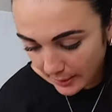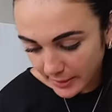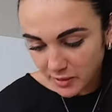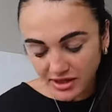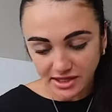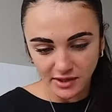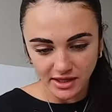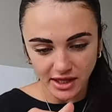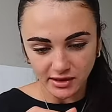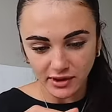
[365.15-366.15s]
I'm gonna put this one on
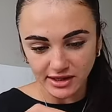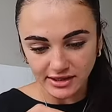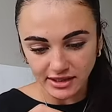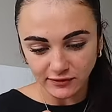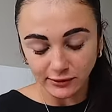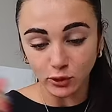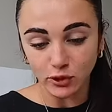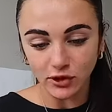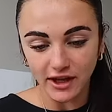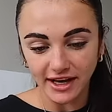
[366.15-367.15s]
the other one. This is
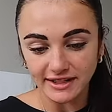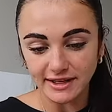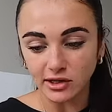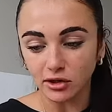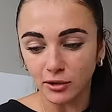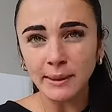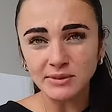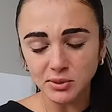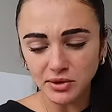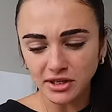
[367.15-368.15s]
floral honeysuckle. I'm
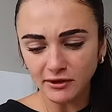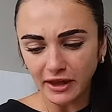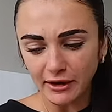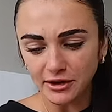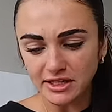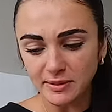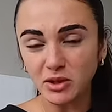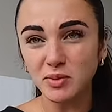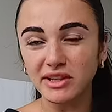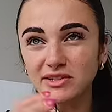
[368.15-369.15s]
super into flowery
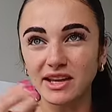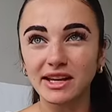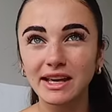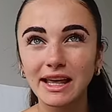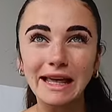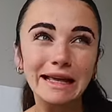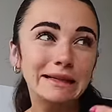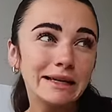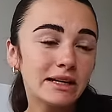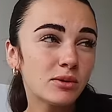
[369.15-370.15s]
smells, but there's like
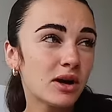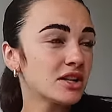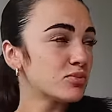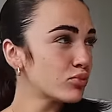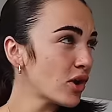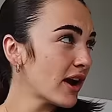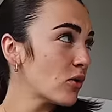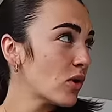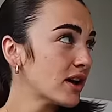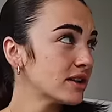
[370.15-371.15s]
clean ones,
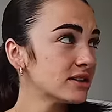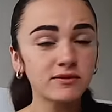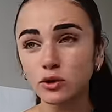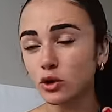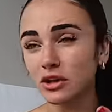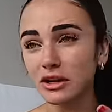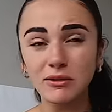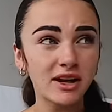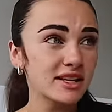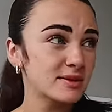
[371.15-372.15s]
bright ones, florally
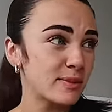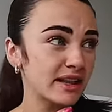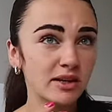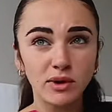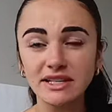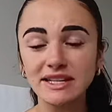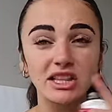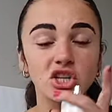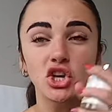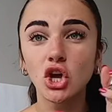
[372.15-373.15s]
ones, manly ones. Like
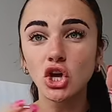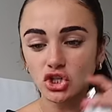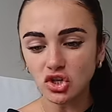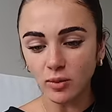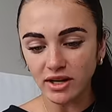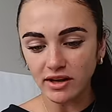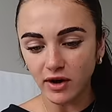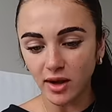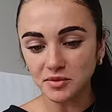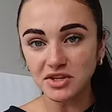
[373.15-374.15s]
there's so many
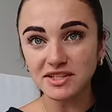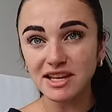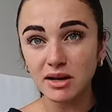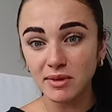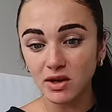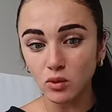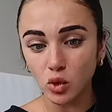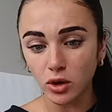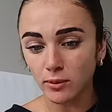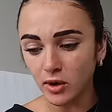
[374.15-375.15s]
different options. Cinnamon,
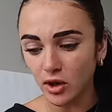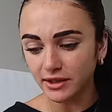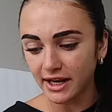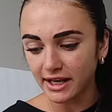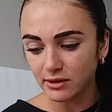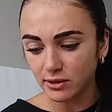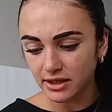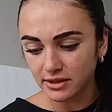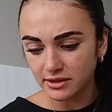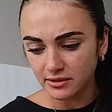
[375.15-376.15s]
warm, holiday
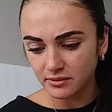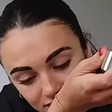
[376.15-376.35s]
ones.